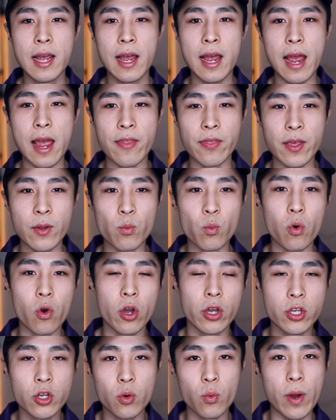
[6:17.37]
and then
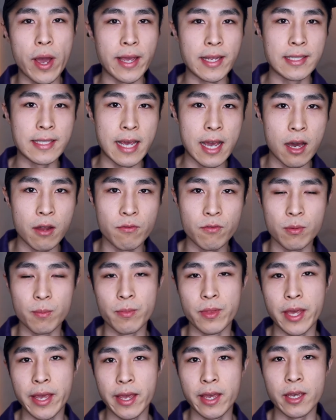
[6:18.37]
work your way down from
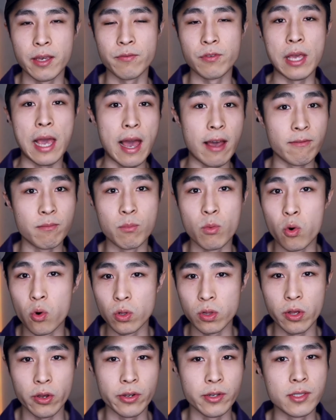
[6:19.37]
there if you have more
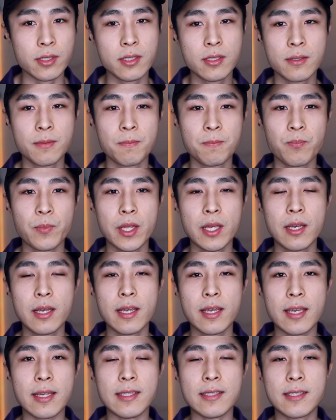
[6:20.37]
loans.
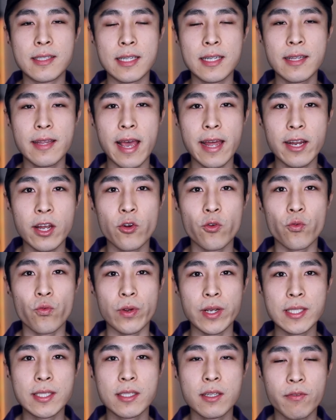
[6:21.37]
Consider that a
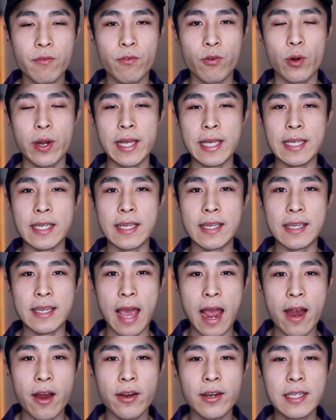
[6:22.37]
risk-free,
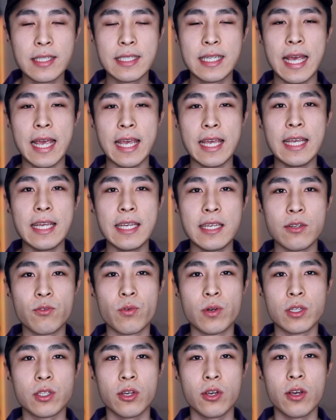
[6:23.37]
guaranteed
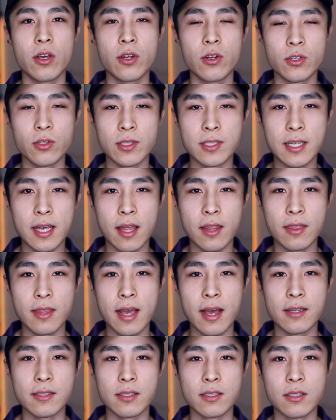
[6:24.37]
return on your
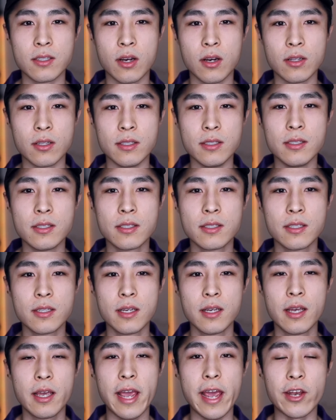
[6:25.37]
$10,000
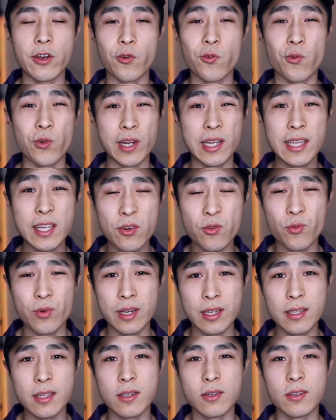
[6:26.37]
and a really,
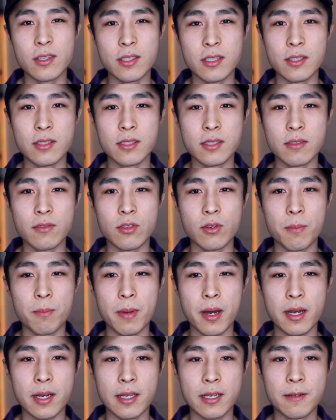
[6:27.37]
really good use of your
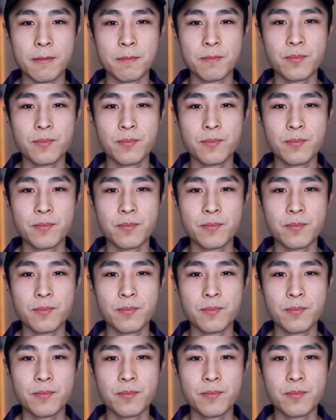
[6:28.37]
money.